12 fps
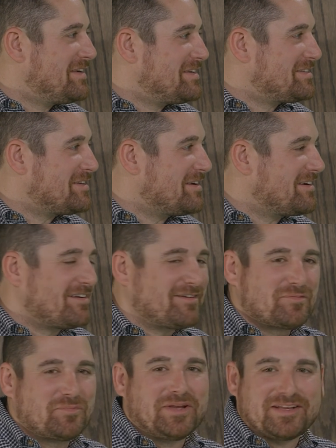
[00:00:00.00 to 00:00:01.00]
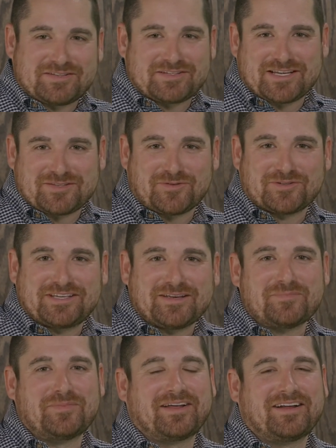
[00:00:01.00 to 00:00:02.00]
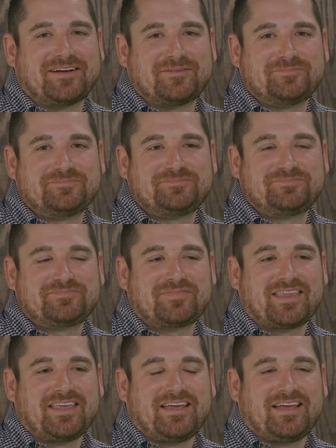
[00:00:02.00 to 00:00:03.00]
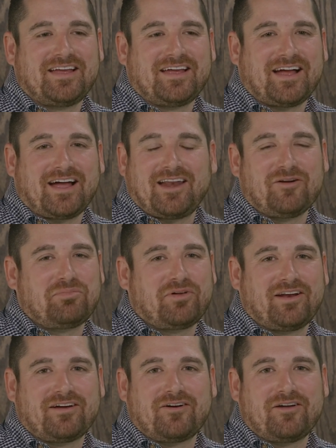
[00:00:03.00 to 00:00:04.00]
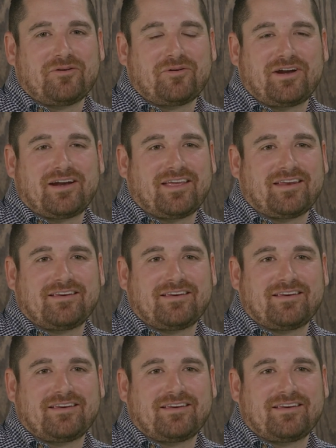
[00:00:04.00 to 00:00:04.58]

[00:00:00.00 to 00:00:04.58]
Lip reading: to be as successful as him, but I don't plan on going anywhere.